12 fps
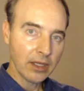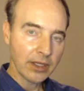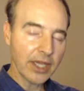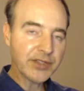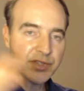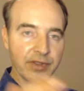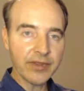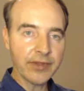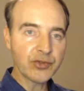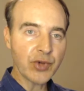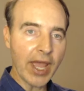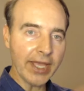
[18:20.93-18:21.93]
Okay, so then the
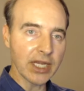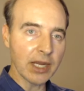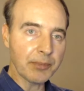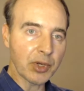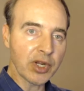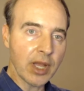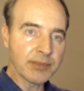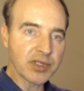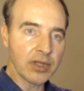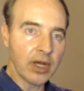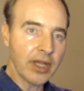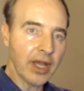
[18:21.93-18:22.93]
Dragon Emperor comes
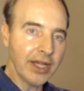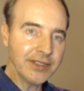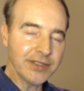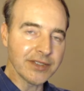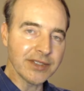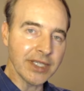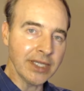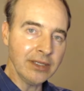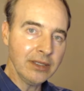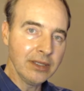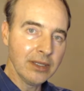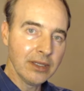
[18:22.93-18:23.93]
along, Constantine.